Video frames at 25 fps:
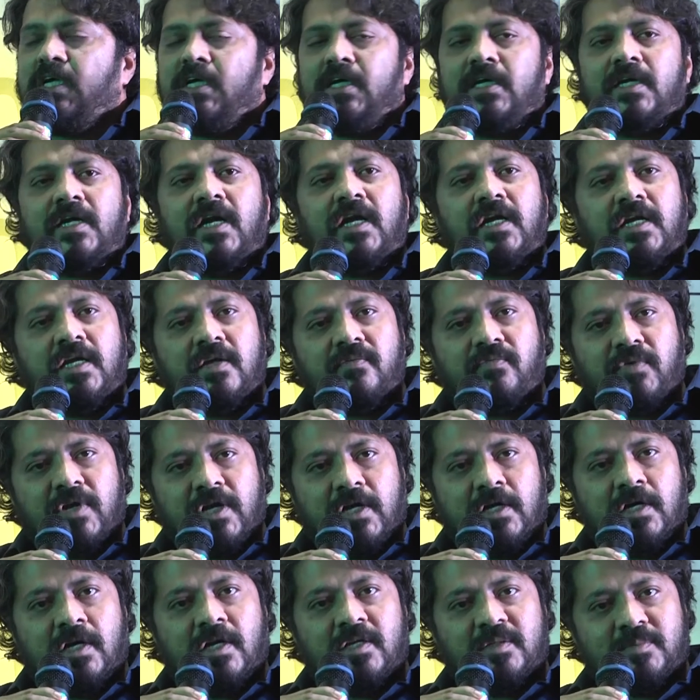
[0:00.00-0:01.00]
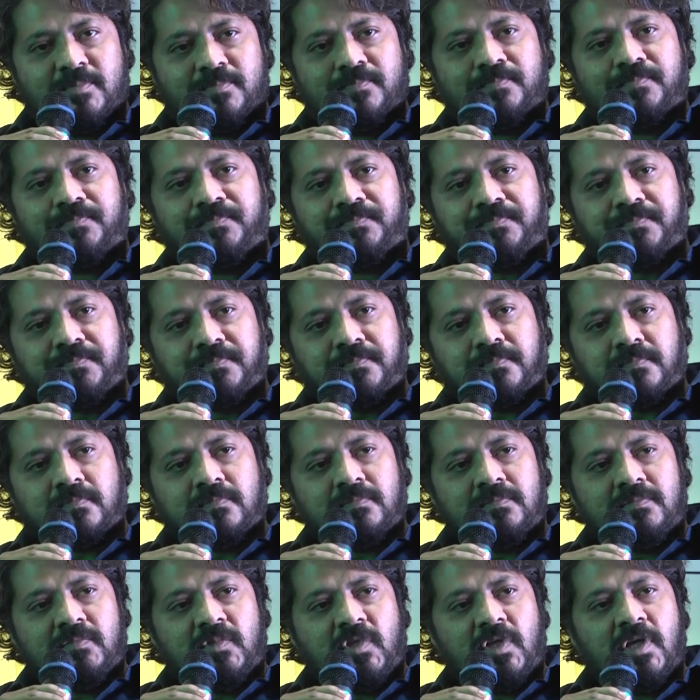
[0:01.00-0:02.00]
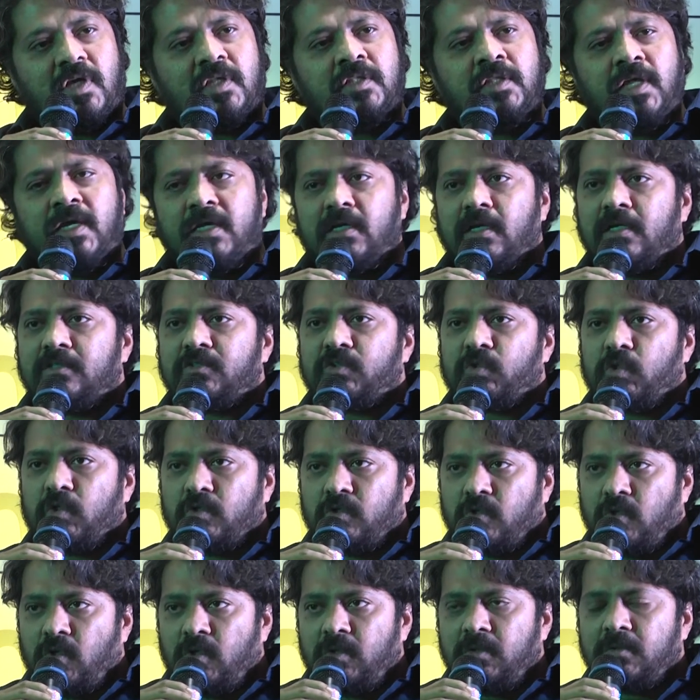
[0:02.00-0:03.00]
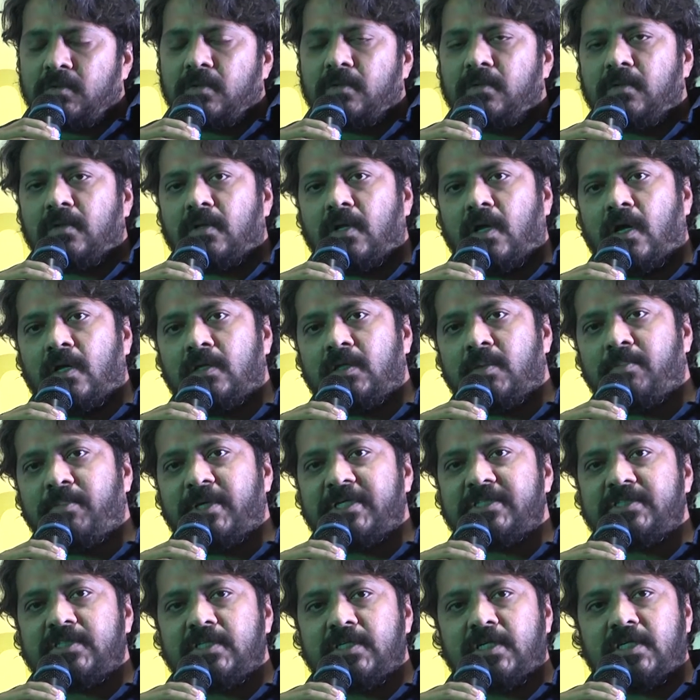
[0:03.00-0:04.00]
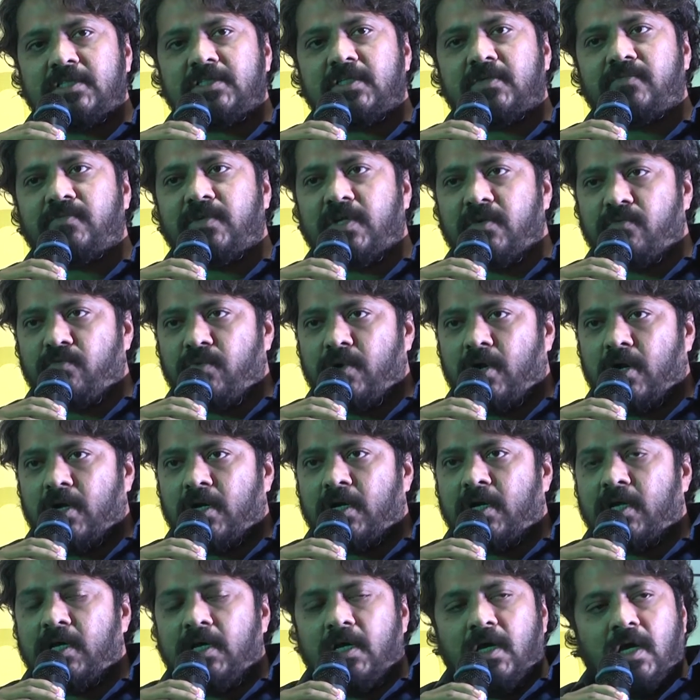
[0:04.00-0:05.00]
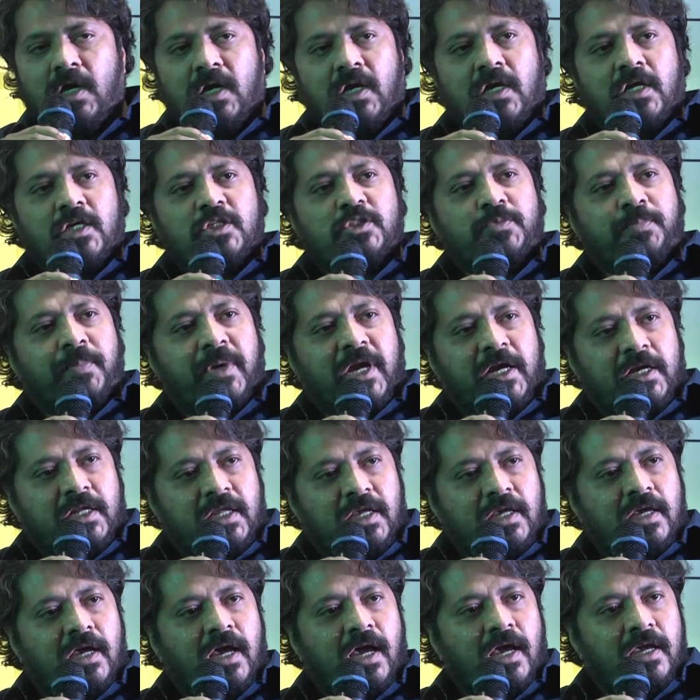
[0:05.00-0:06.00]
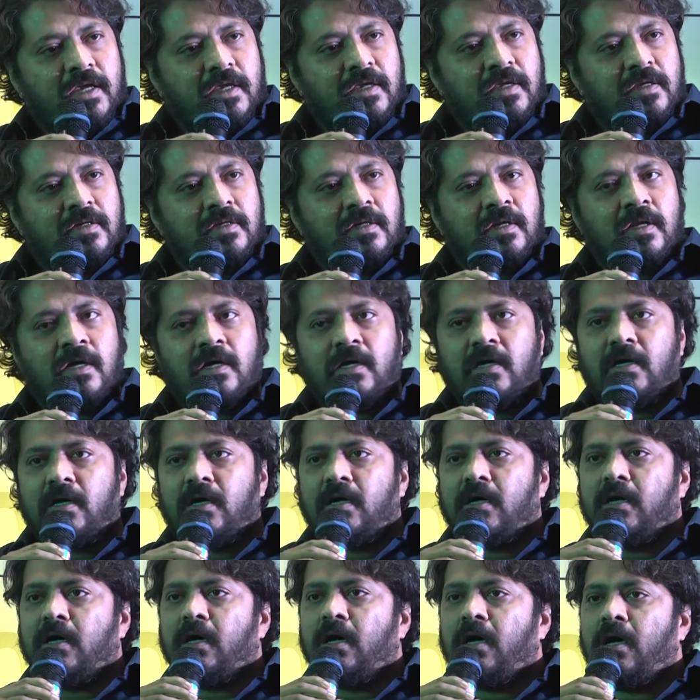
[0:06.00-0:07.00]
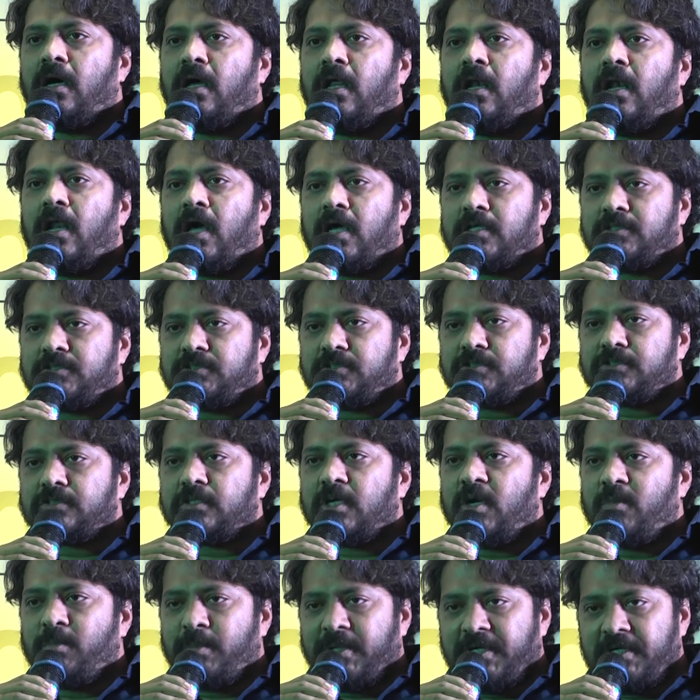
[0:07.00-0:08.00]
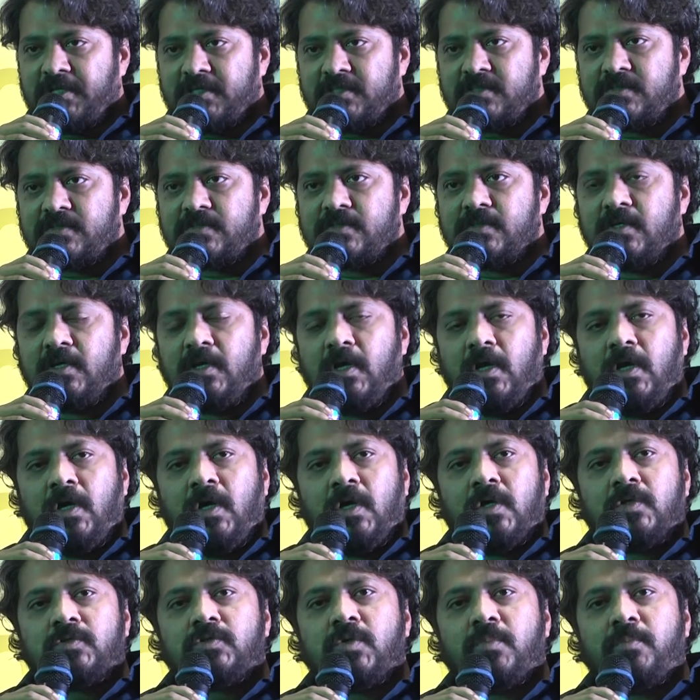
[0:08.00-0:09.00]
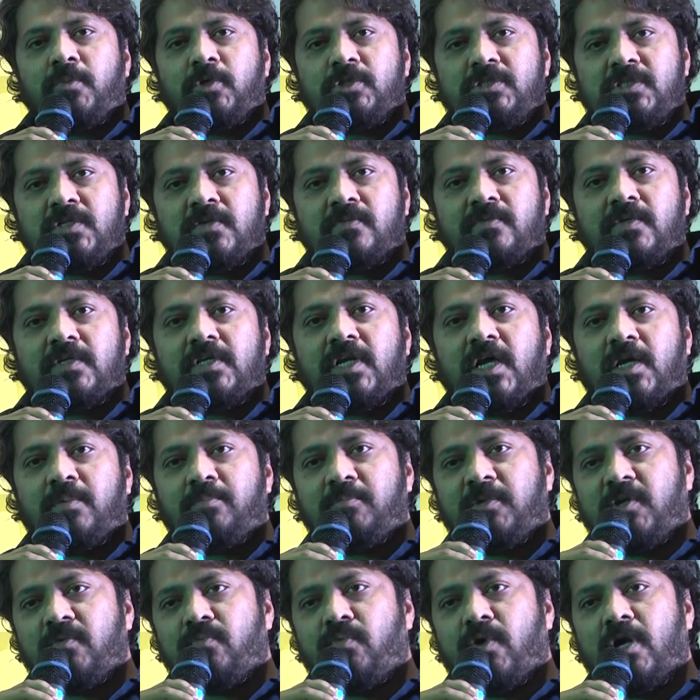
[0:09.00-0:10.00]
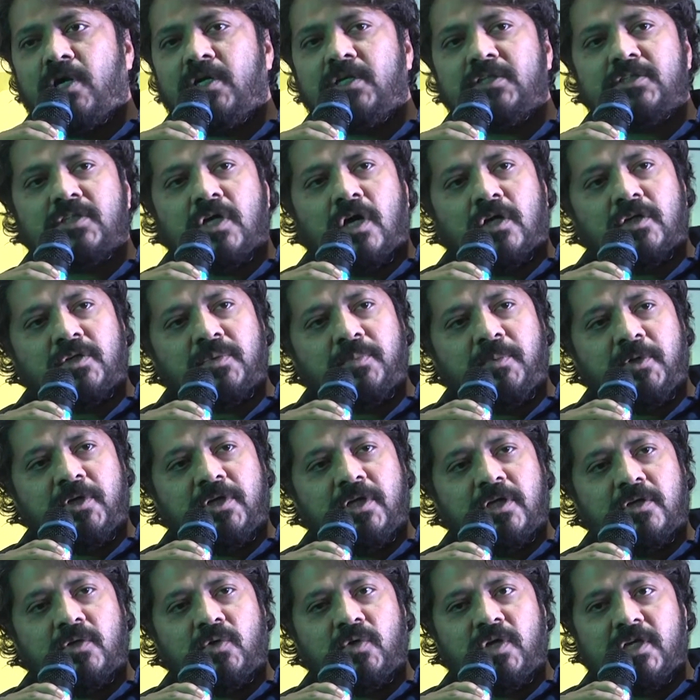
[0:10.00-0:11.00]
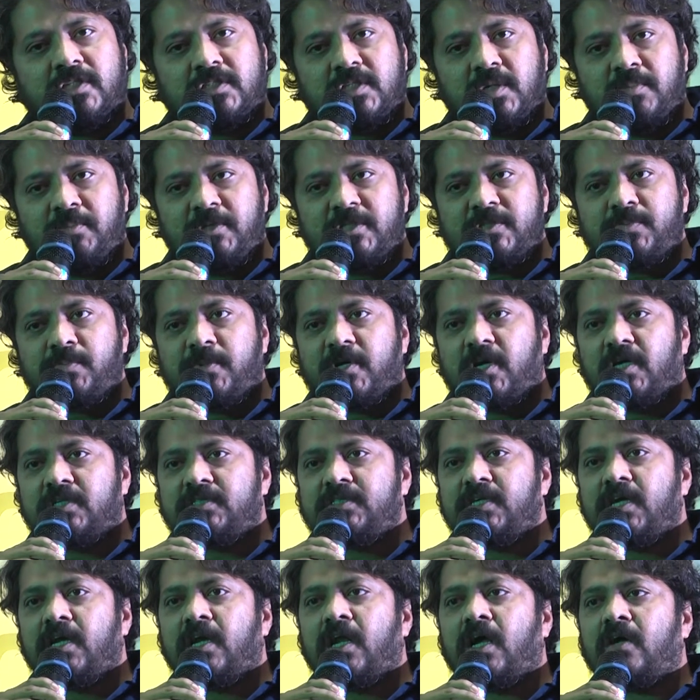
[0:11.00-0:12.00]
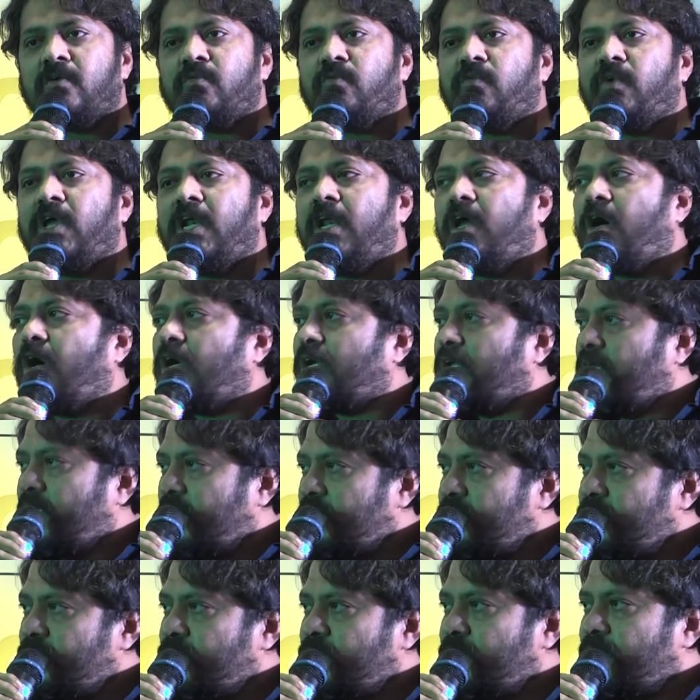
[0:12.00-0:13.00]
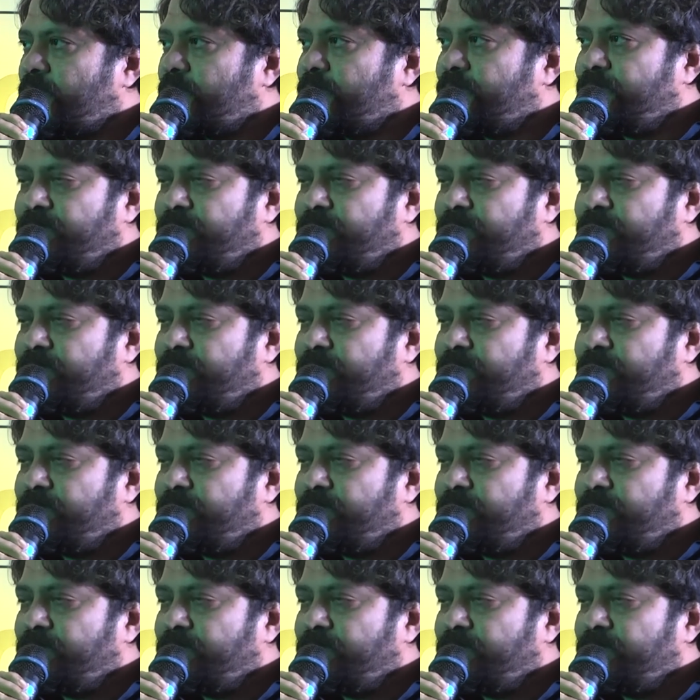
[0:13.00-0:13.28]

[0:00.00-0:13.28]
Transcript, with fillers: Rate differently. though uh, the percentage of default is pretty high in uh, uh, large companies, so most of the time default is attributed to SMEs because they are not well organized.